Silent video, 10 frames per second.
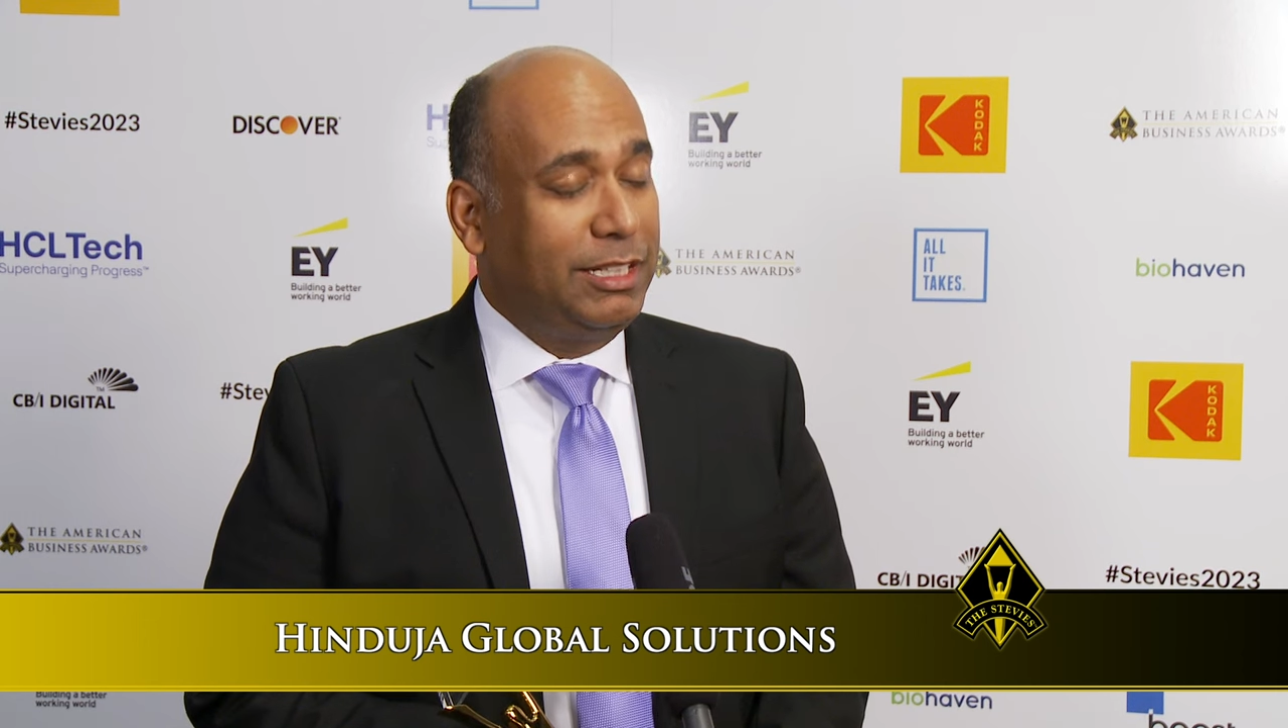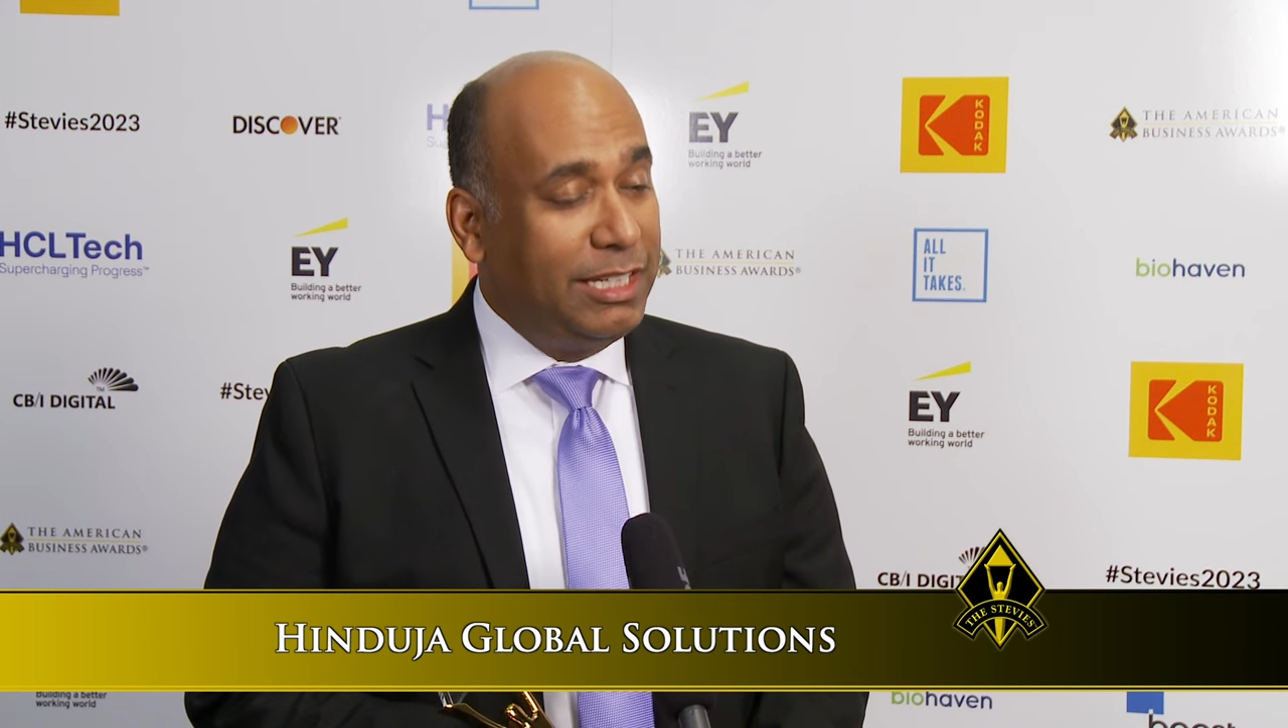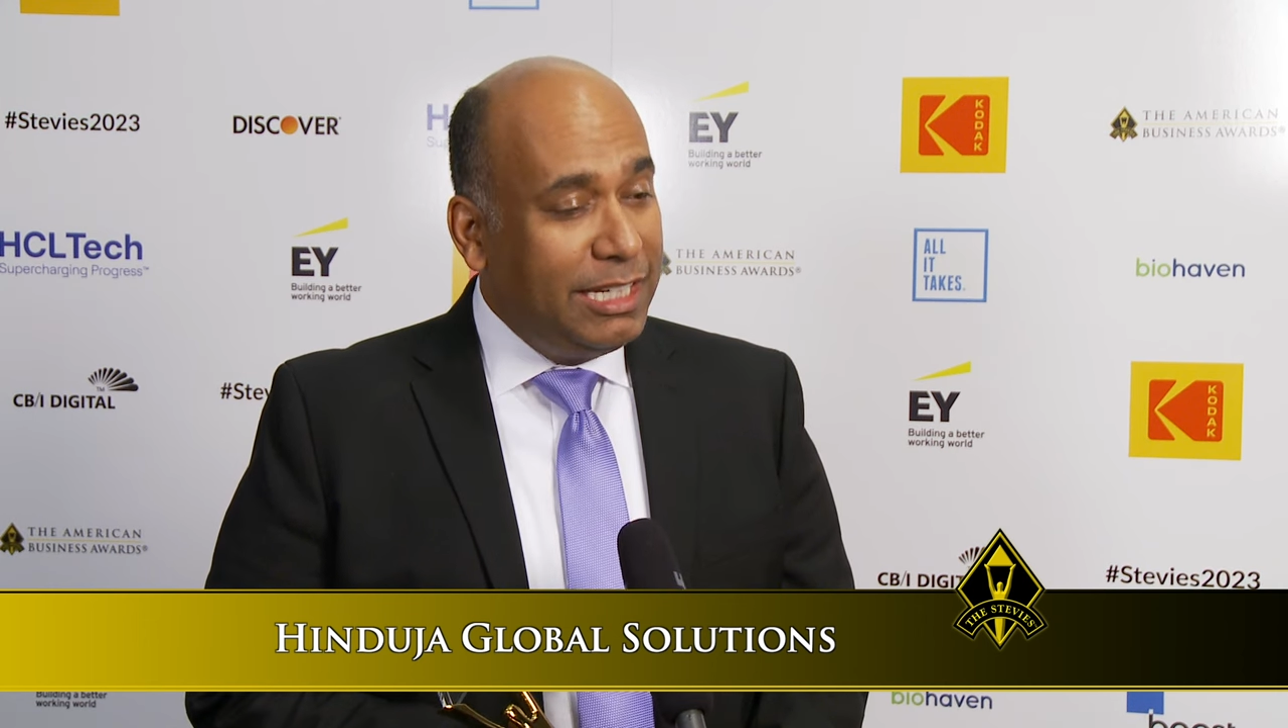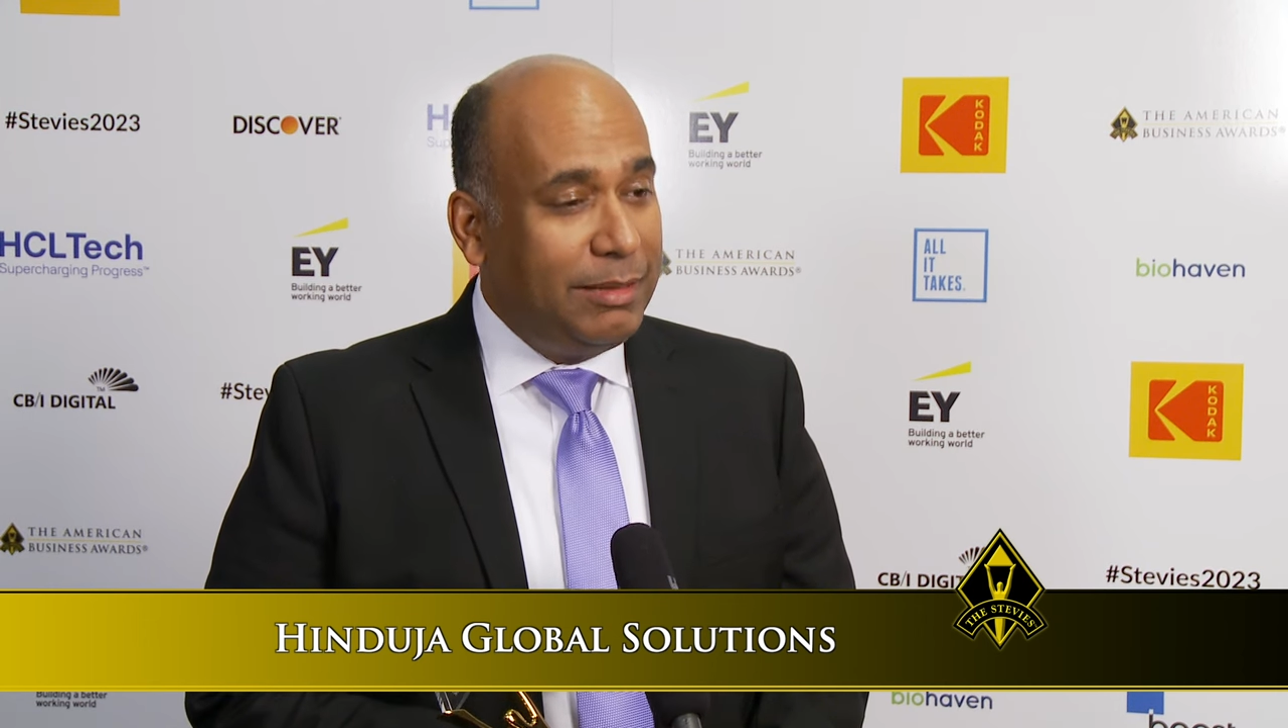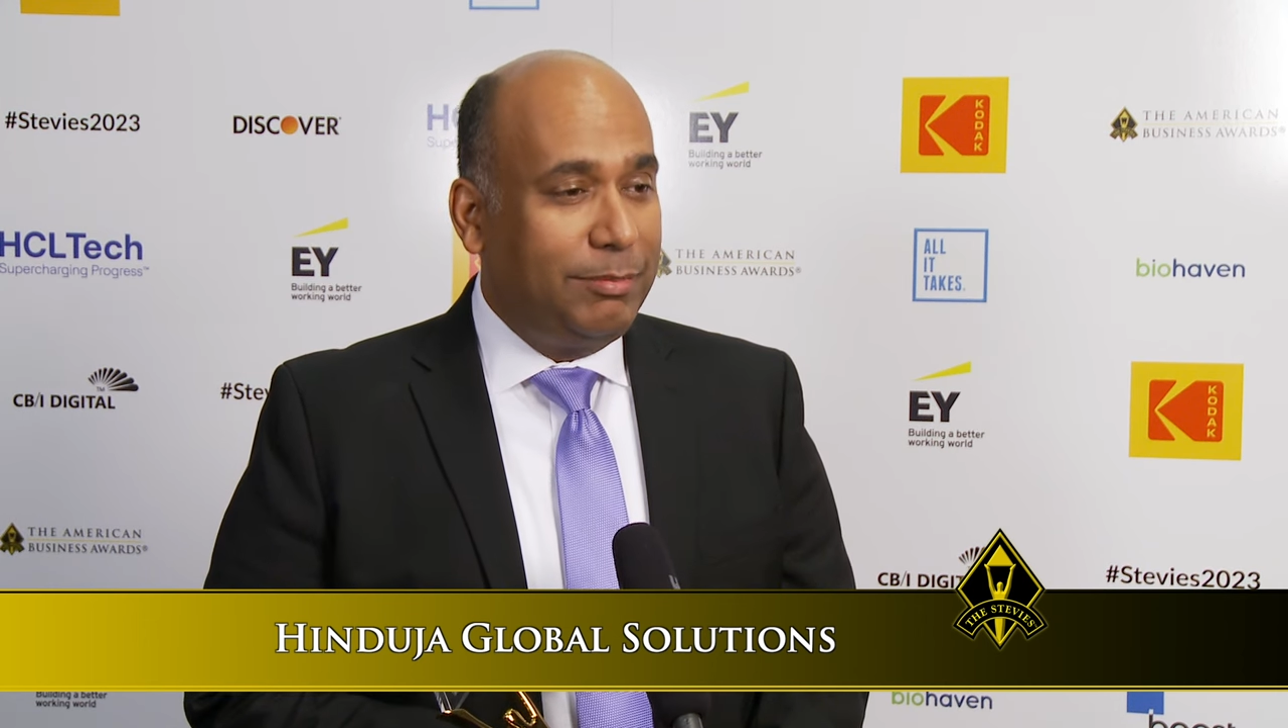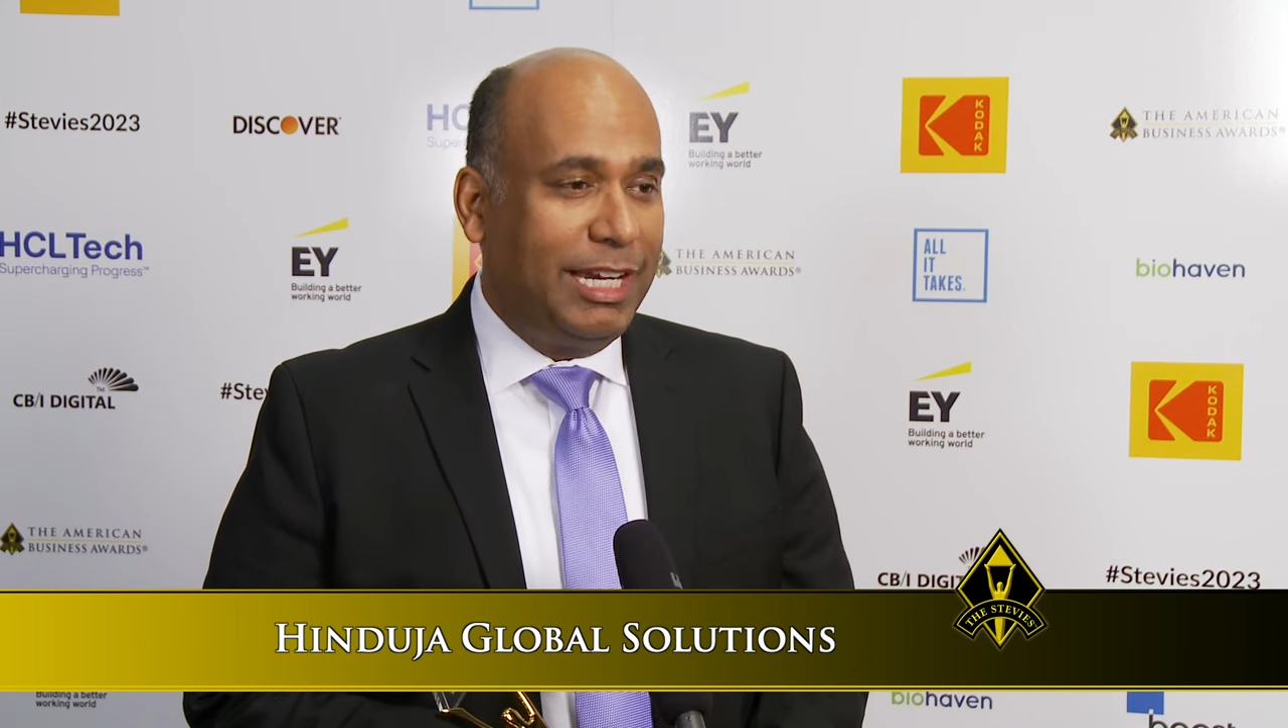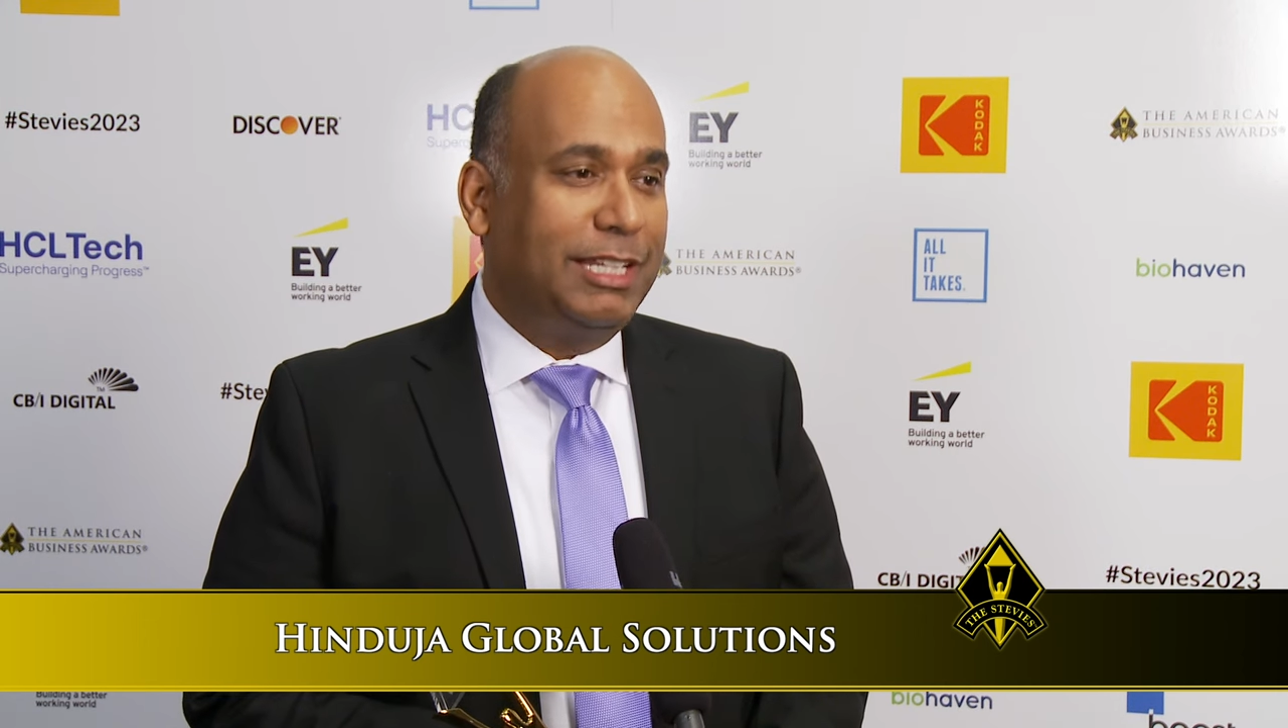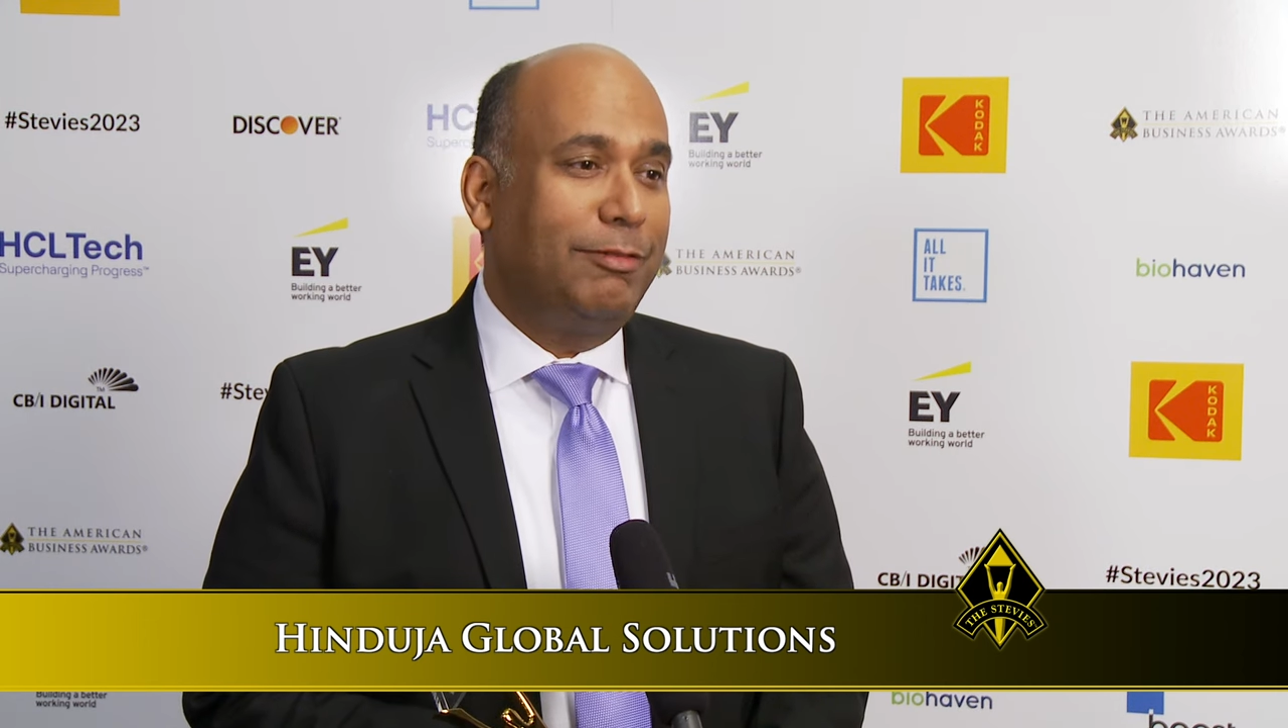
team get the